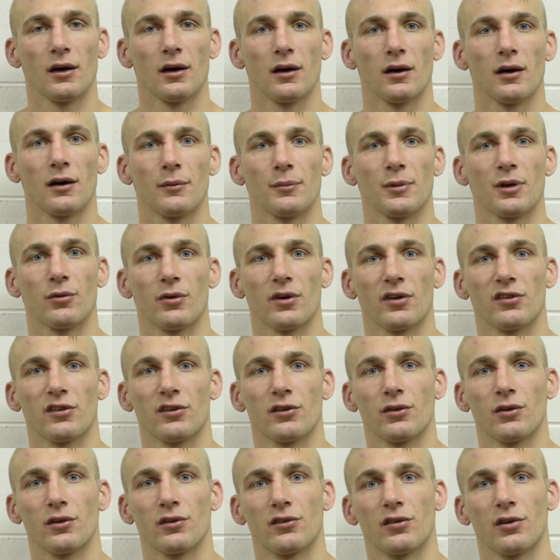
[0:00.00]
Um, he wasn't
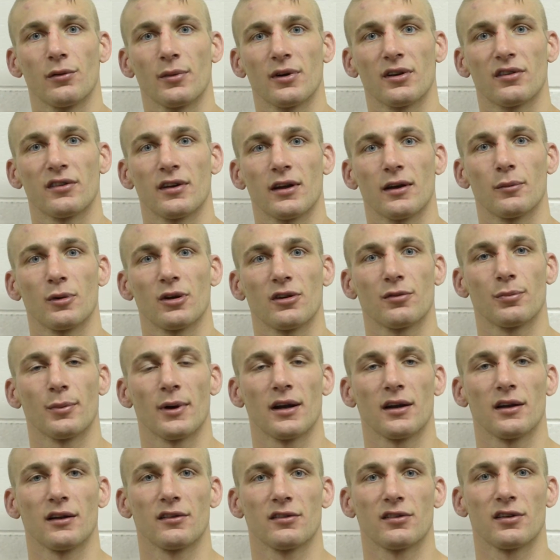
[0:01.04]
doing too much damage
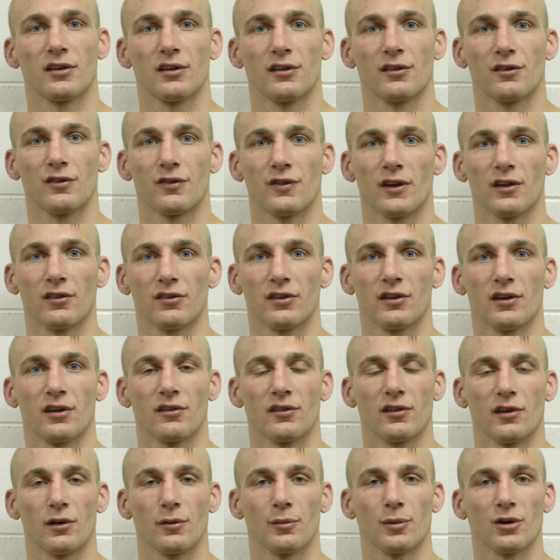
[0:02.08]
minus his fists and
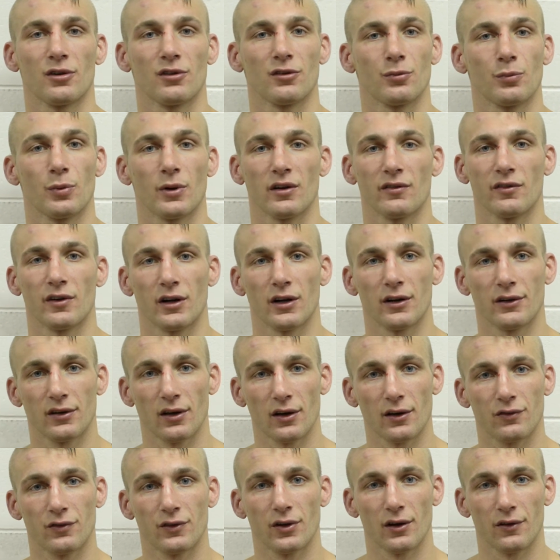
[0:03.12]
his elbows, but a very
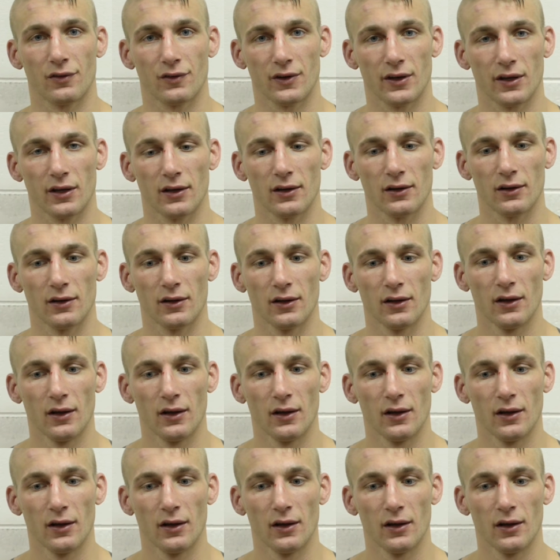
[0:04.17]
tough, tough kid.